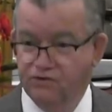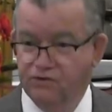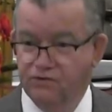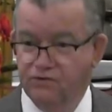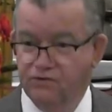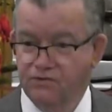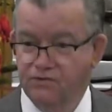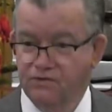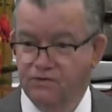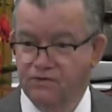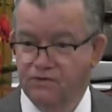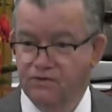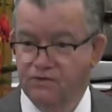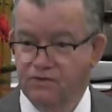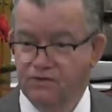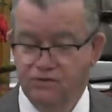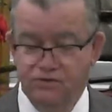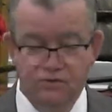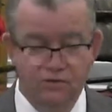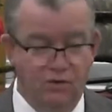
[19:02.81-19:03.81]
you.
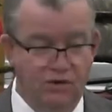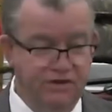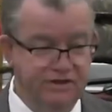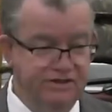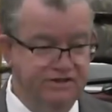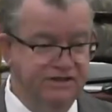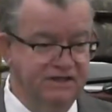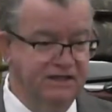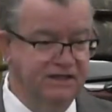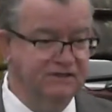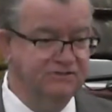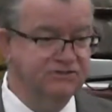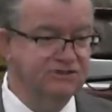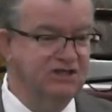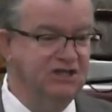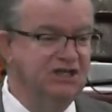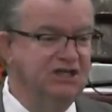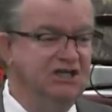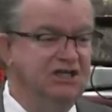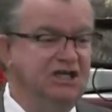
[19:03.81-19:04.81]
You know what it does?
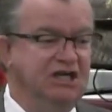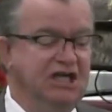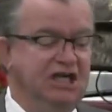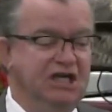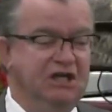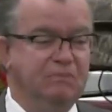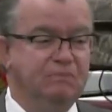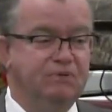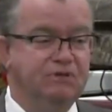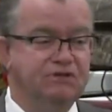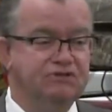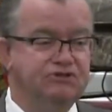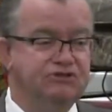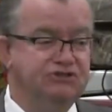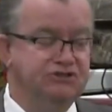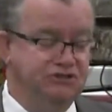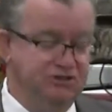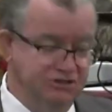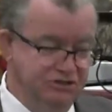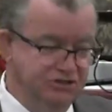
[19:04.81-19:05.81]
It puts
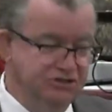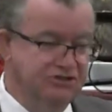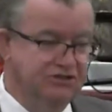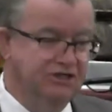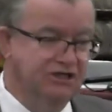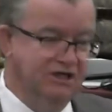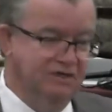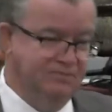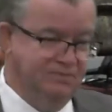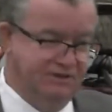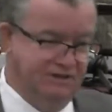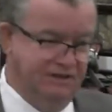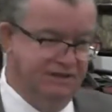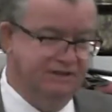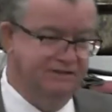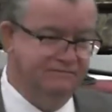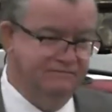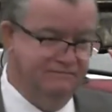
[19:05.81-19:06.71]
you in good company.